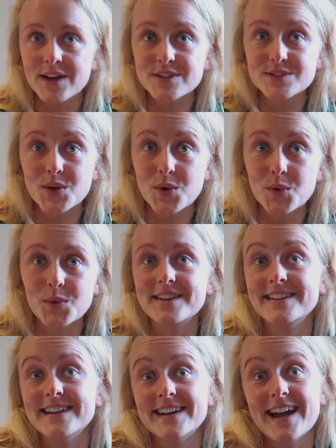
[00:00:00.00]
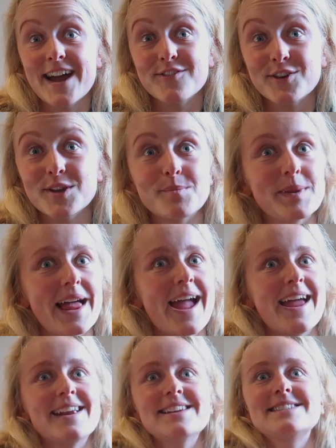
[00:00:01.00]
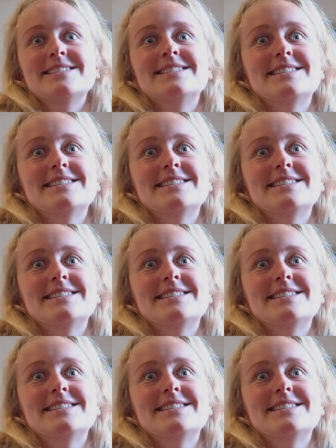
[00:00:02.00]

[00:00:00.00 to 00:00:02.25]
So yeah, haven't got a plan.